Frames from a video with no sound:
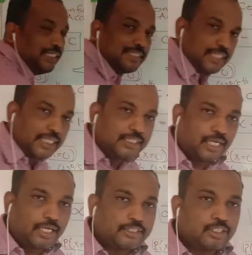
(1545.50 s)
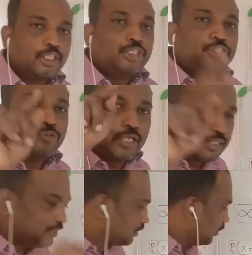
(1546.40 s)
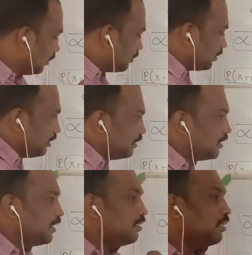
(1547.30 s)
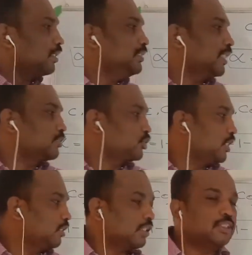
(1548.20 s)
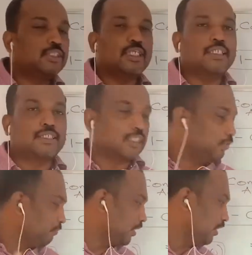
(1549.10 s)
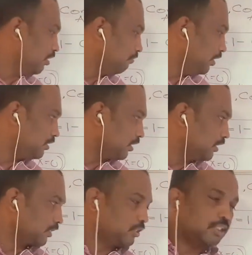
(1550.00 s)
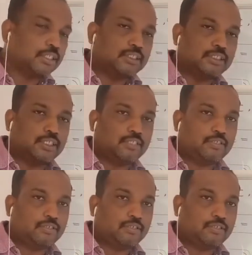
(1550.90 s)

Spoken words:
say that your result is in rejection region. Significant level is rejection region.